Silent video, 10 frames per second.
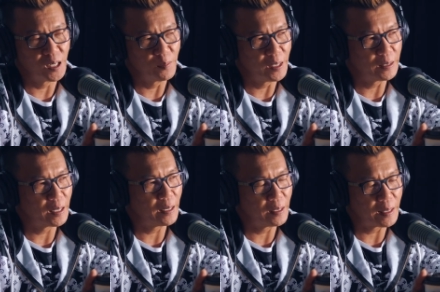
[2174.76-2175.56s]
You know what I mean?
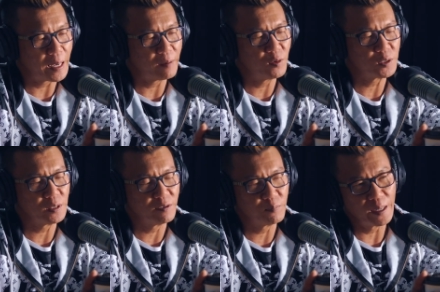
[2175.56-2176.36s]
And I've always
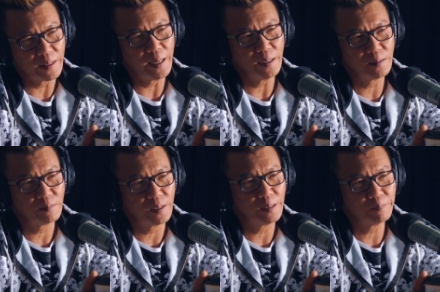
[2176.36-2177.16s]
lived by that,
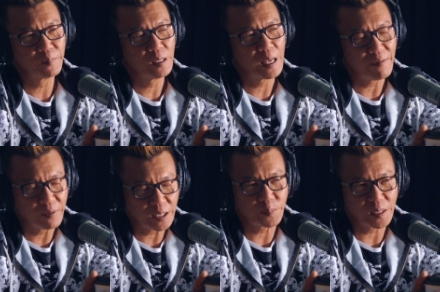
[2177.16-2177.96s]
right?
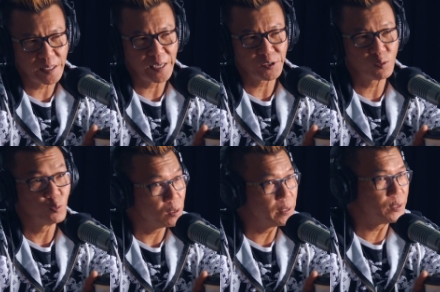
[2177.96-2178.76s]
Having expectation
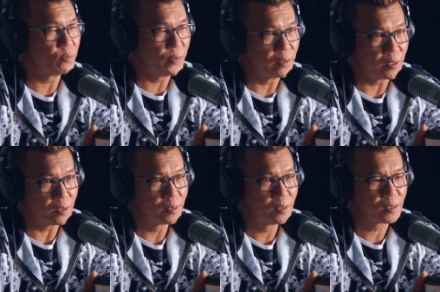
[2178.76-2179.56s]
will lead to
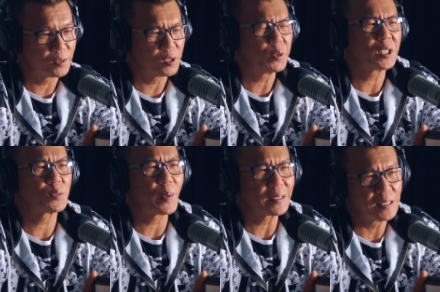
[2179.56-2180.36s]
failure because you're always
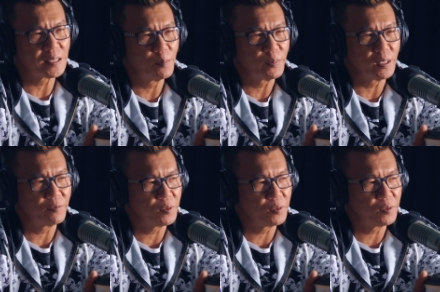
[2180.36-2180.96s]
expecting something.